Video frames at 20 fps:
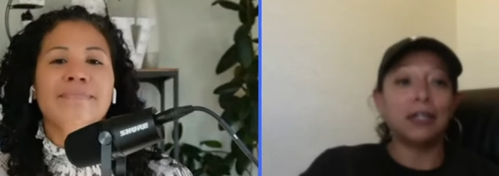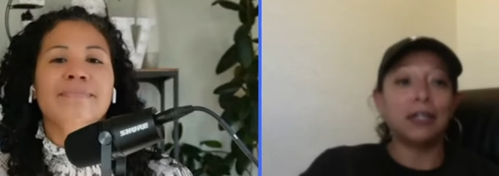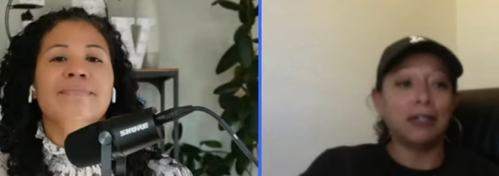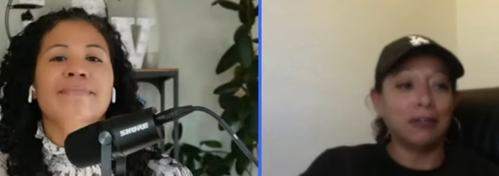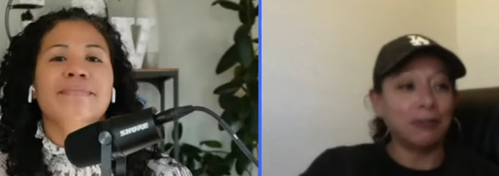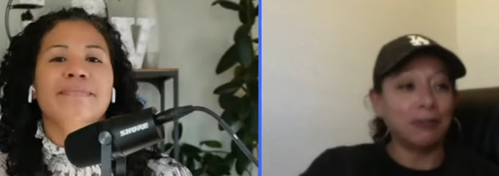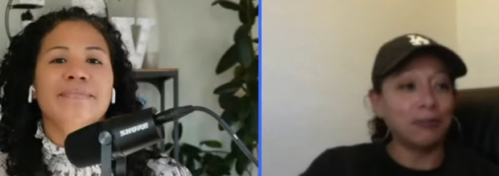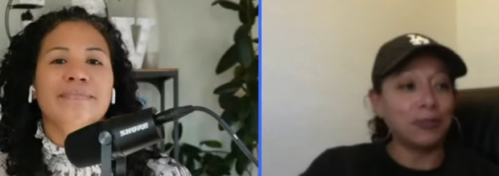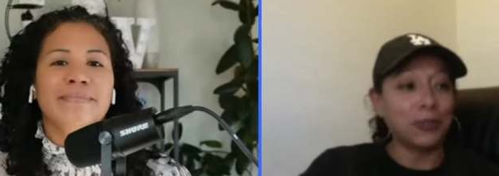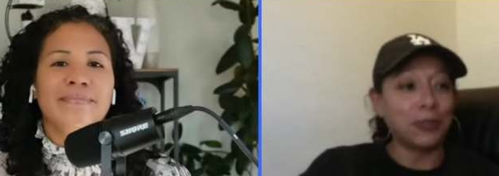
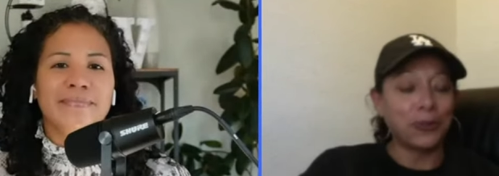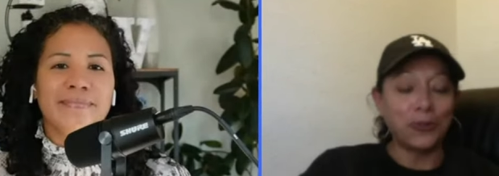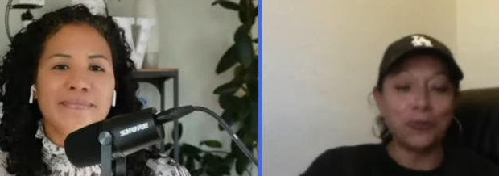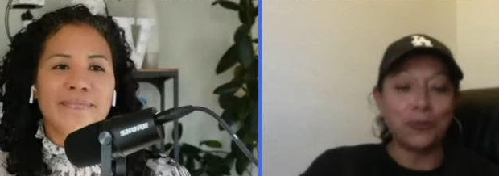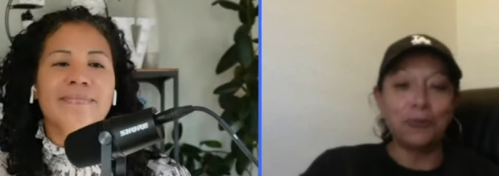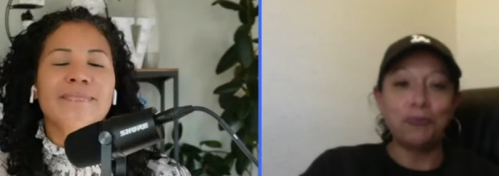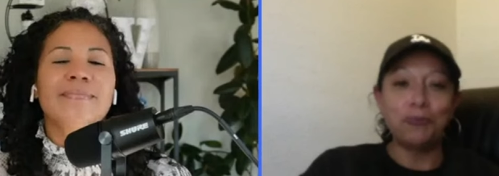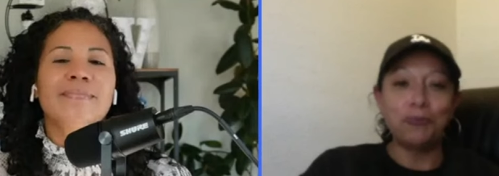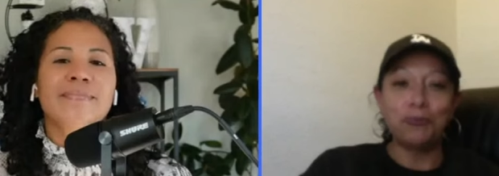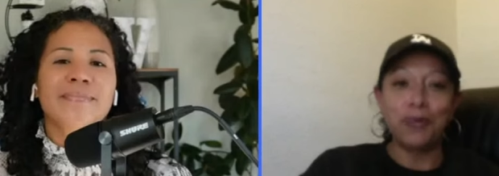Speaker 1: Um, so
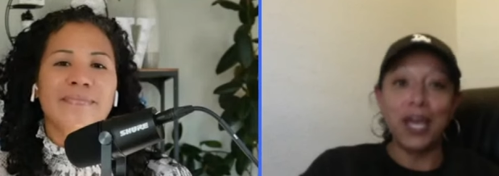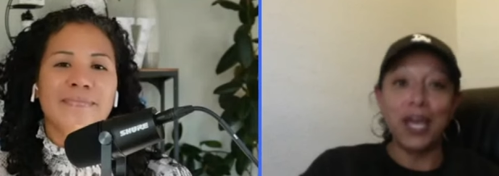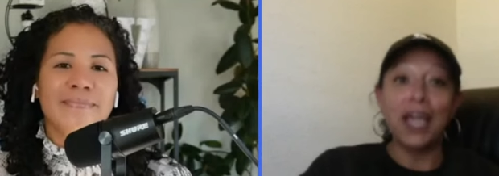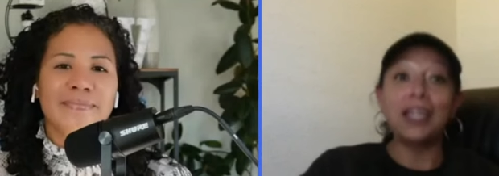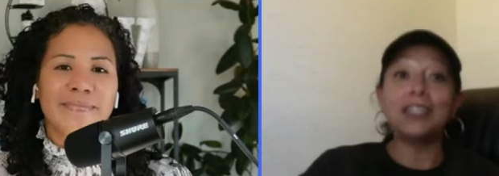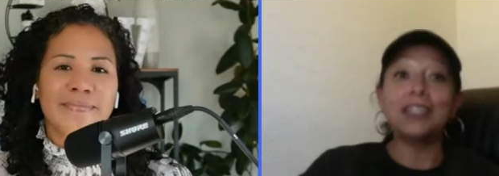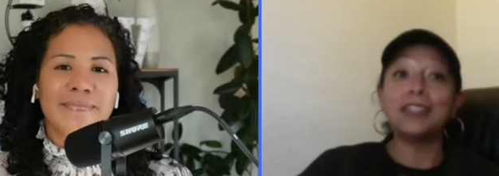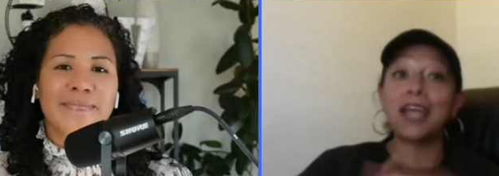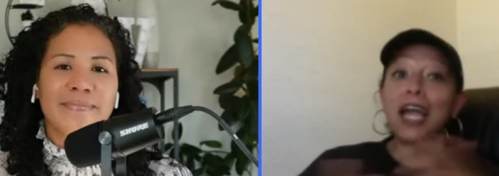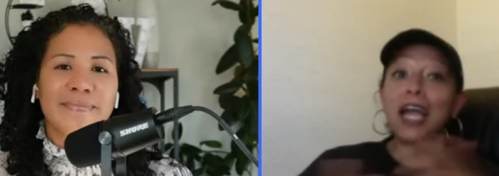and
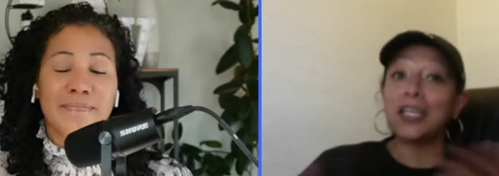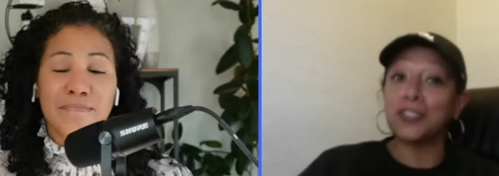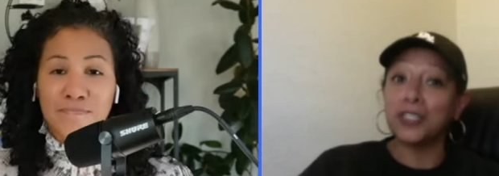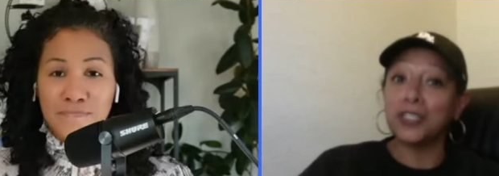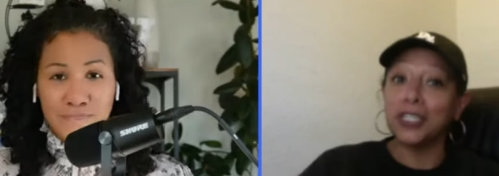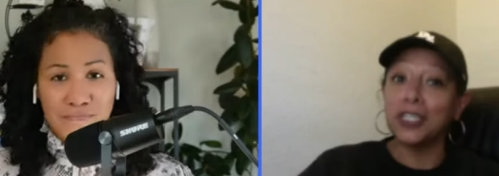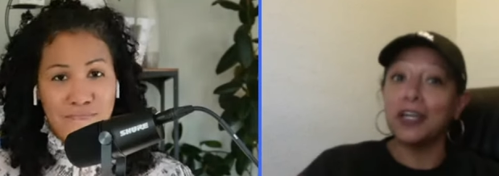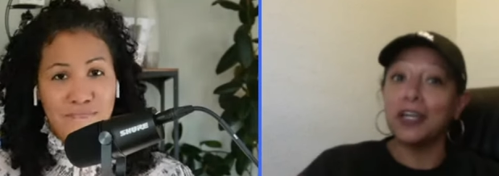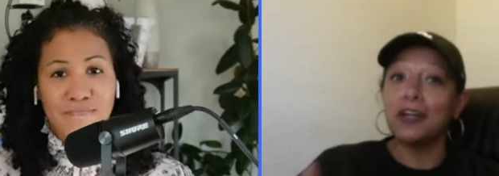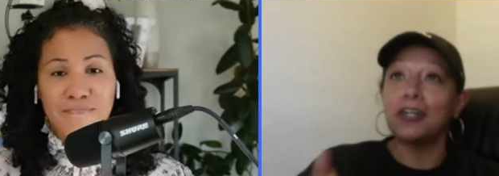it's
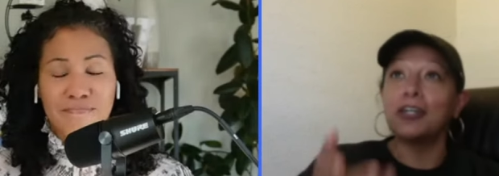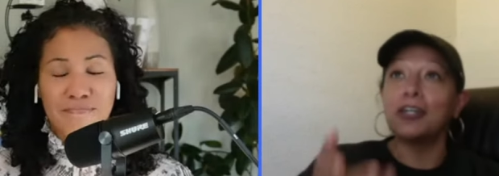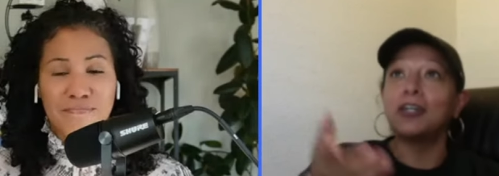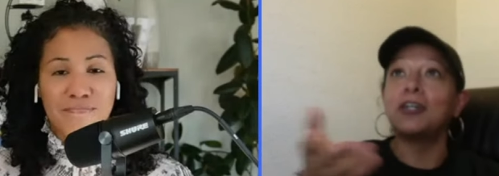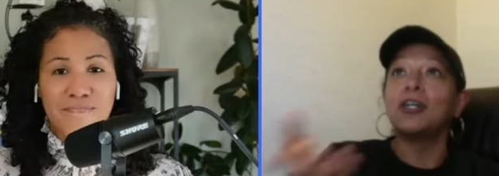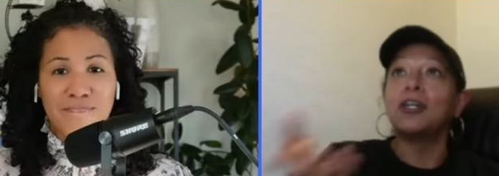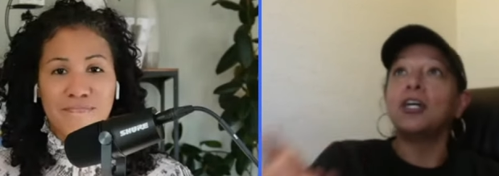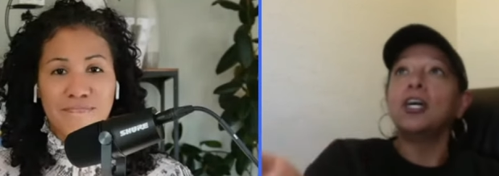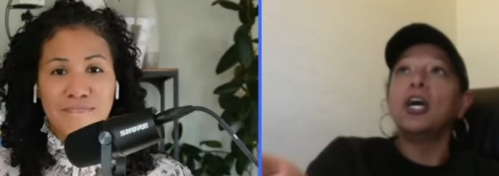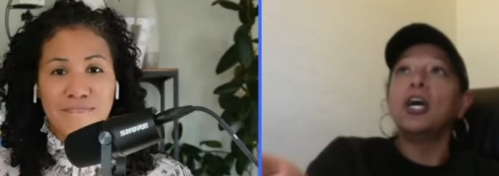actually uh
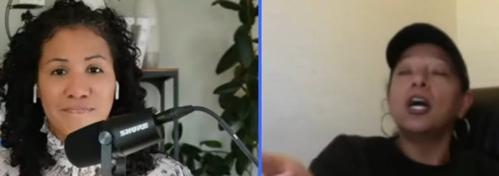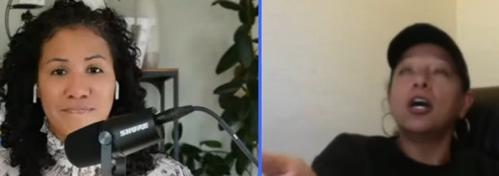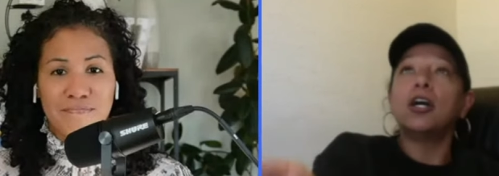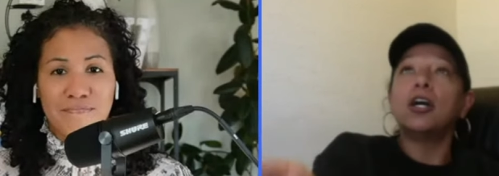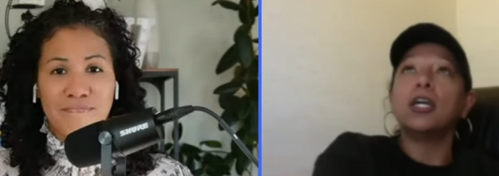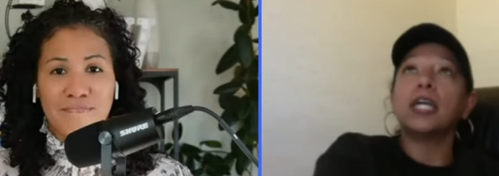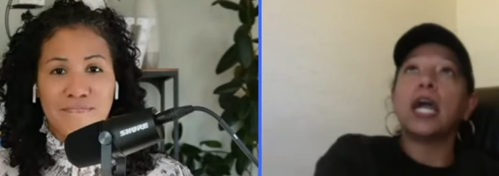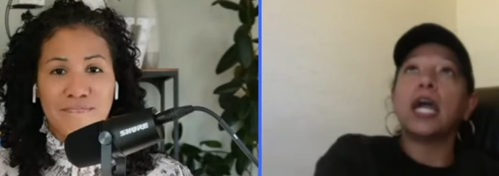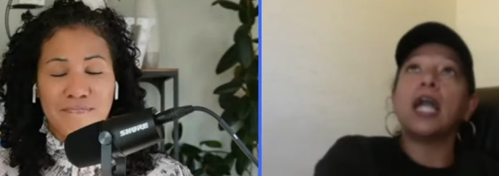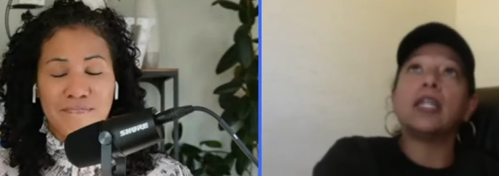a
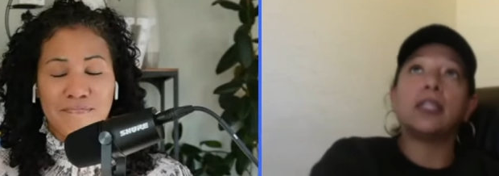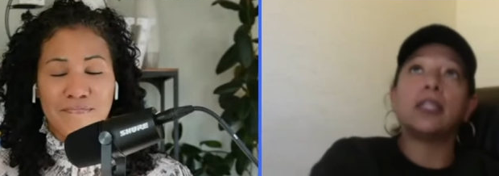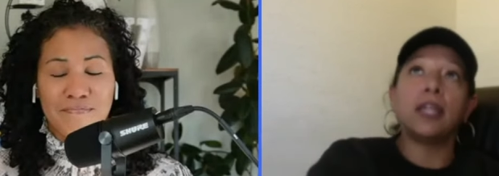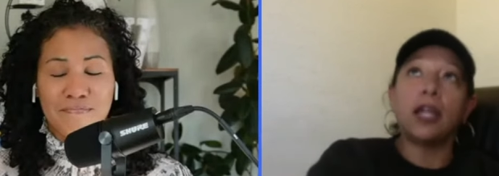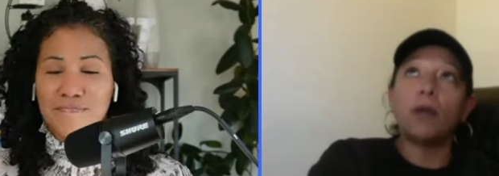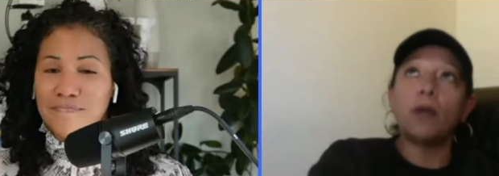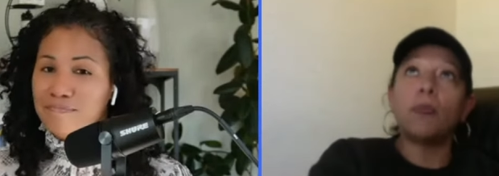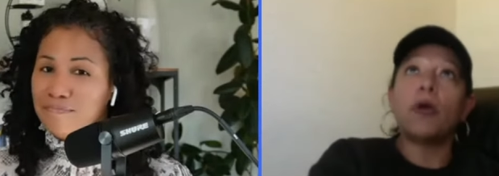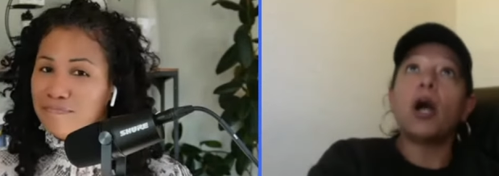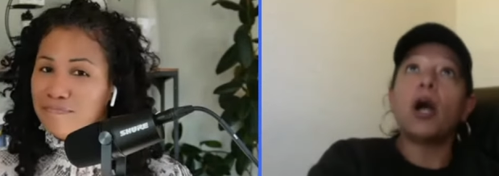gala that
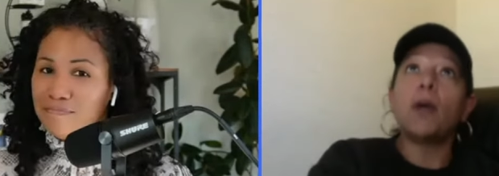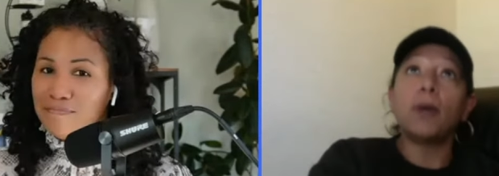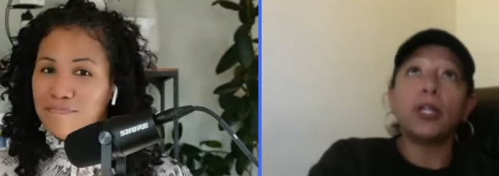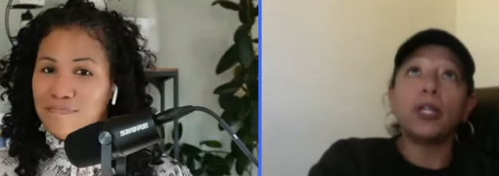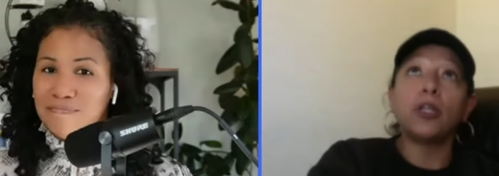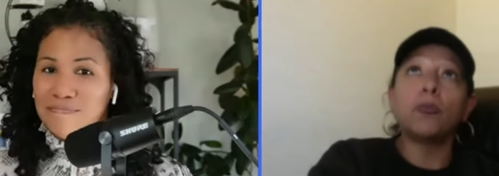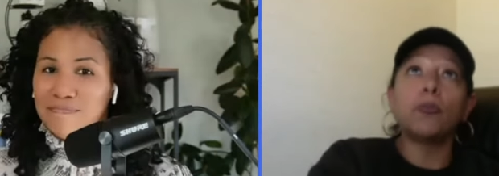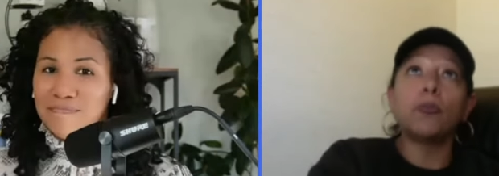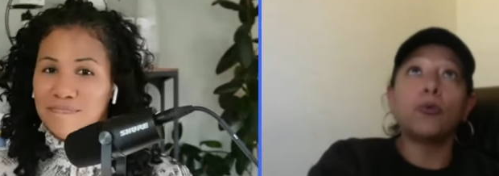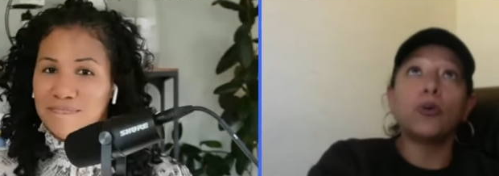I'm, I'm on the
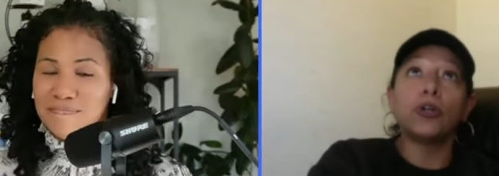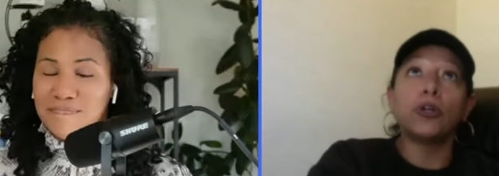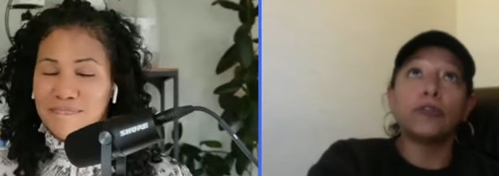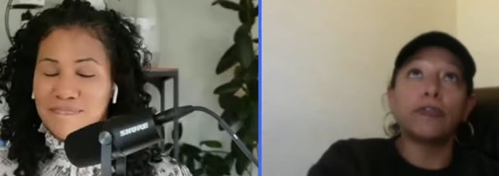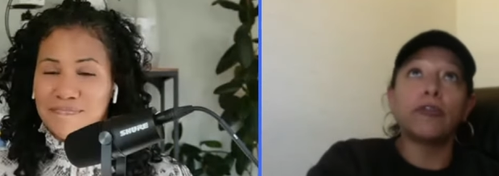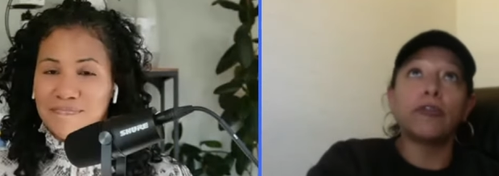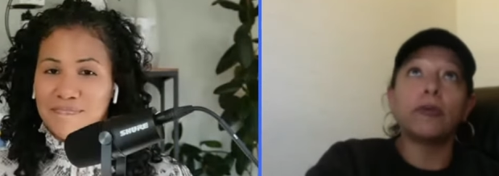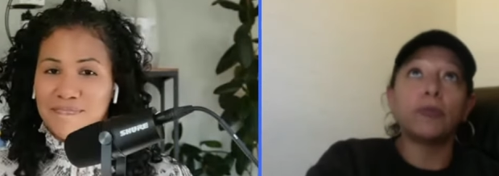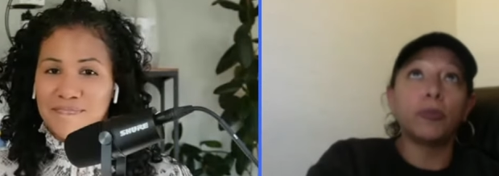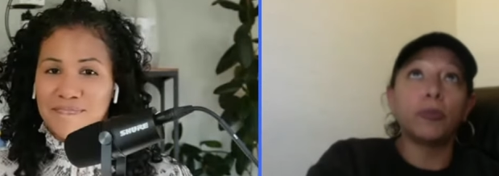board
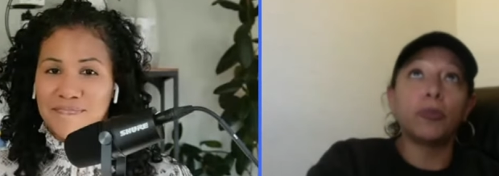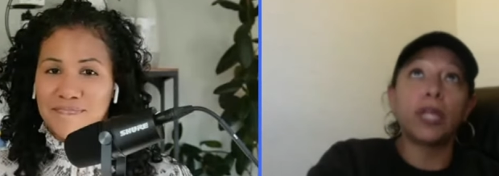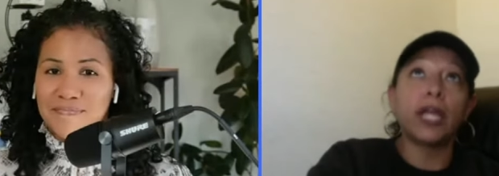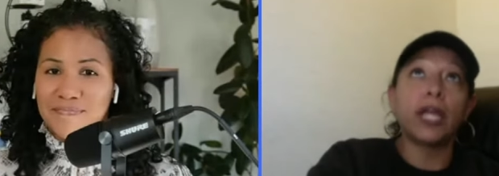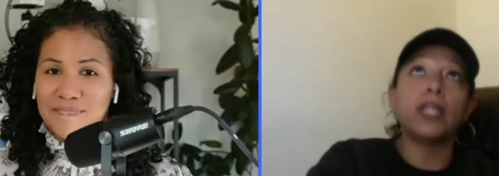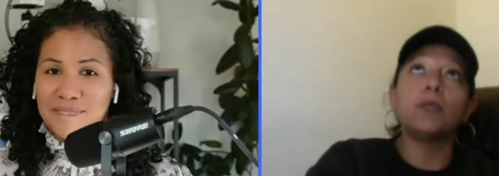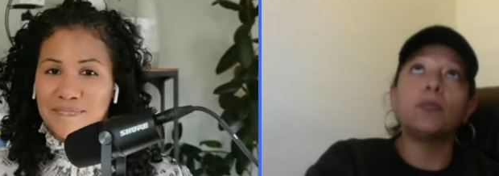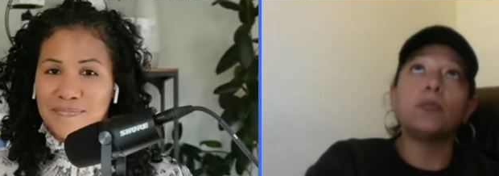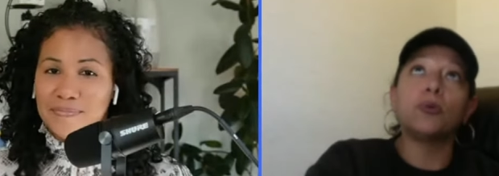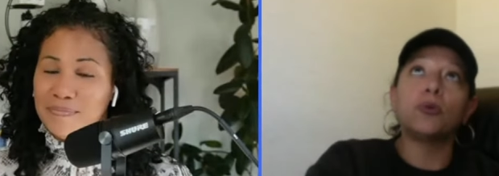from the
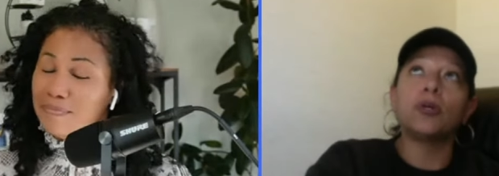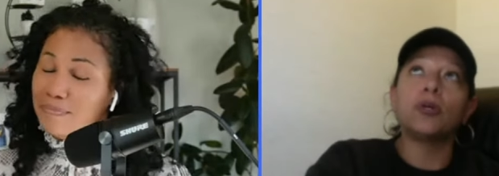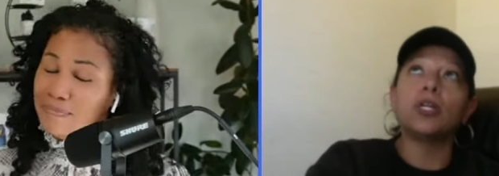planning board,